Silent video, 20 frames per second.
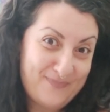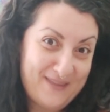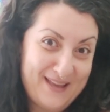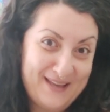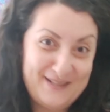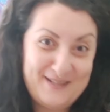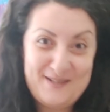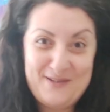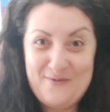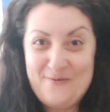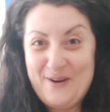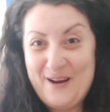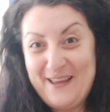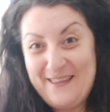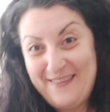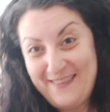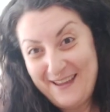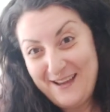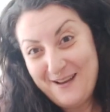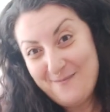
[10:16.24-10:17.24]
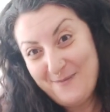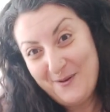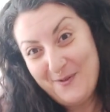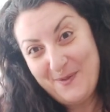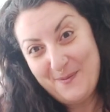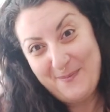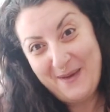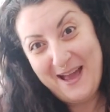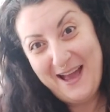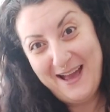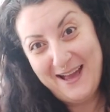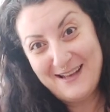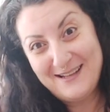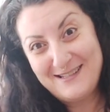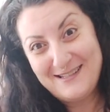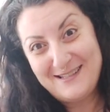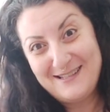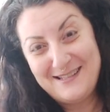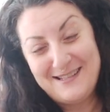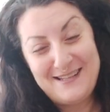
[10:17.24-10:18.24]
And so when I think about the
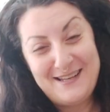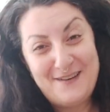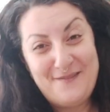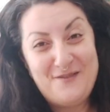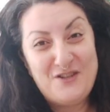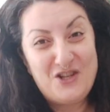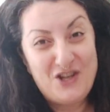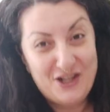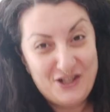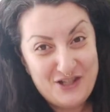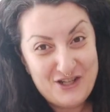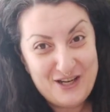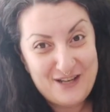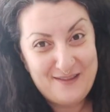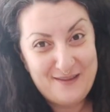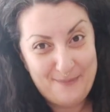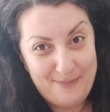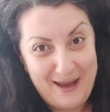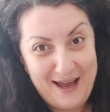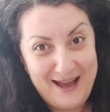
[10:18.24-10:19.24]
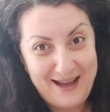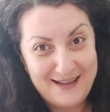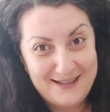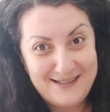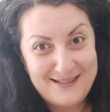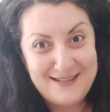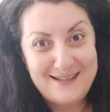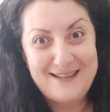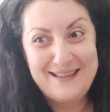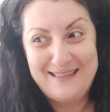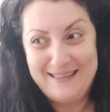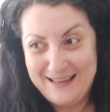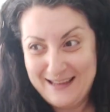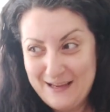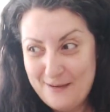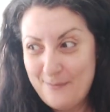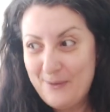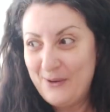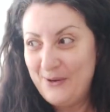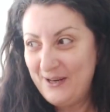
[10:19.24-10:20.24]
past, instead of judging the past, I
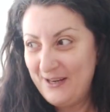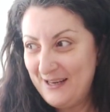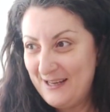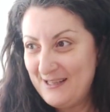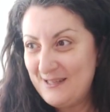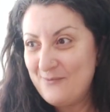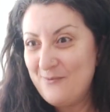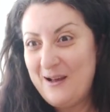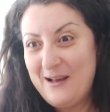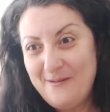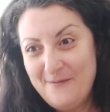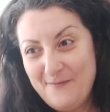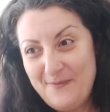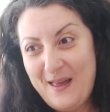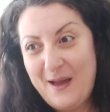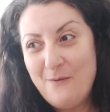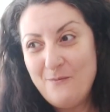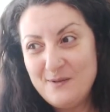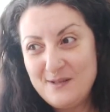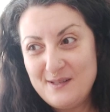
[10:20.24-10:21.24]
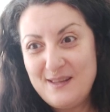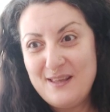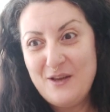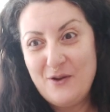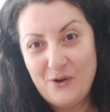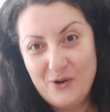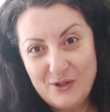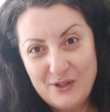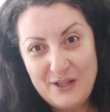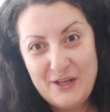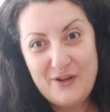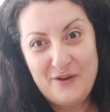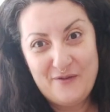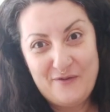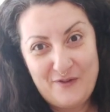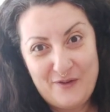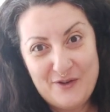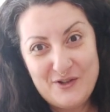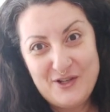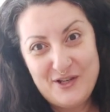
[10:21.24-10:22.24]
think about it as, well, that was the earlier
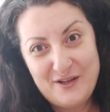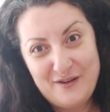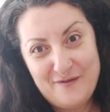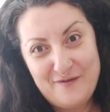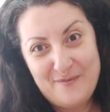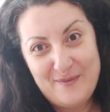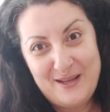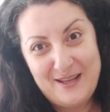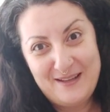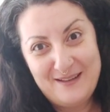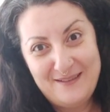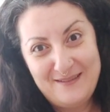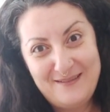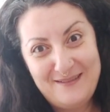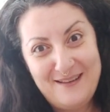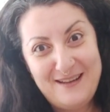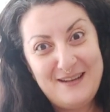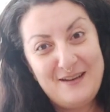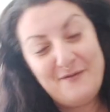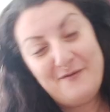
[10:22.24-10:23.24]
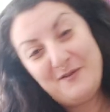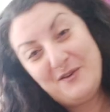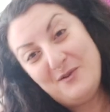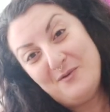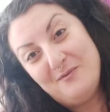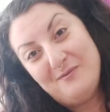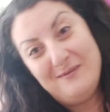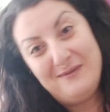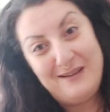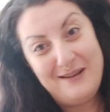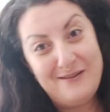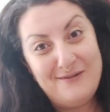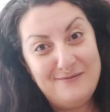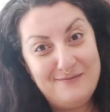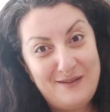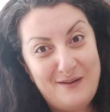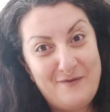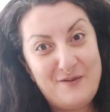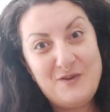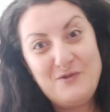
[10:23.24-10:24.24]
version of me in a
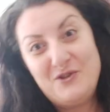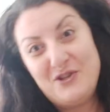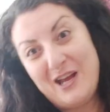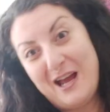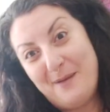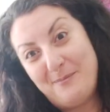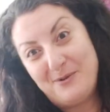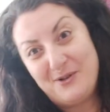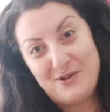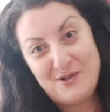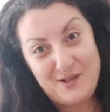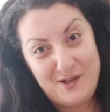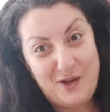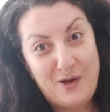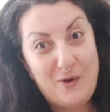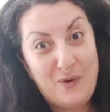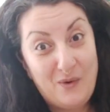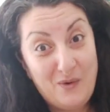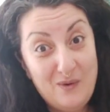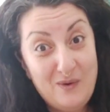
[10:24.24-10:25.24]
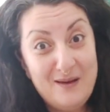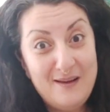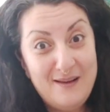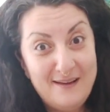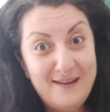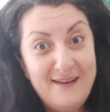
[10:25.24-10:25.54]
few chapters ago.